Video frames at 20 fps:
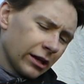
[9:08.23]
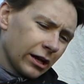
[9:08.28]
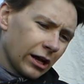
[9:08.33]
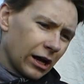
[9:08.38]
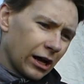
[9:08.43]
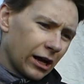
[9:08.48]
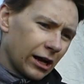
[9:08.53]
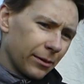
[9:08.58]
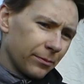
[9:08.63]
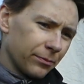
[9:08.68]

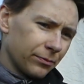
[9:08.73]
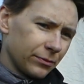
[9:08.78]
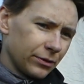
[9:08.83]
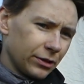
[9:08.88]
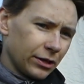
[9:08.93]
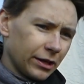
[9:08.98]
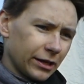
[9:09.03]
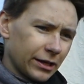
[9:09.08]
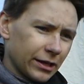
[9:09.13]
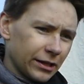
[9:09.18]

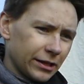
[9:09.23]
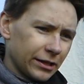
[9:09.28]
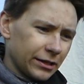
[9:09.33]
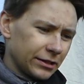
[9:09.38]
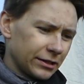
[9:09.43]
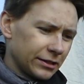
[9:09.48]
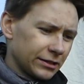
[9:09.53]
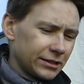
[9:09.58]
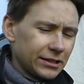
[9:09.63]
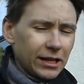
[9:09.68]
it
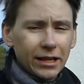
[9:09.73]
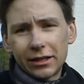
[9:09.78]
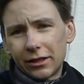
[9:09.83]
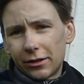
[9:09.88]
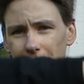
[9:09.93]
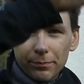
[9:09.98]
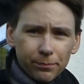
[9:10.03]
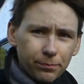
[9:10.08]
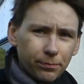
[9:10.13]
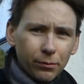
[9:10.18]
can send
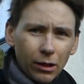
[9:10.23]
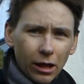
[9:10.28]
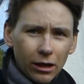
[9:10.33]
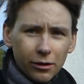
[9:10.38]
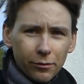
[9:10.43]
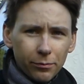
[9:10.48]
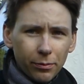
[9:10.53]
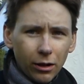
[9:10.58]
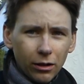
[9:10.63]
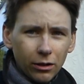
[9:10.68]
the block
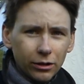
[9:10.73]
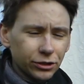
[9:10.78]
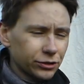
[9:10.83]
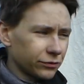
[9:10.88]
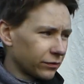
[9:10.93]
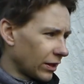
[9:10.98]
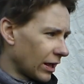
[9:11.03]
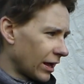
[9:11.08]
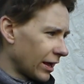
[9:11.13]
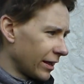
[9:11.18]
of polish
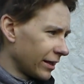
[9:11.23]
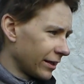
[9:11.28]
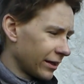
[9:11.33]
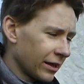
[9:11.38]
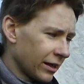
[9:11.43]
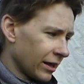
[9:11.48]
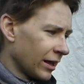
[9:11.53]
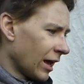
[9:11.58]
flying.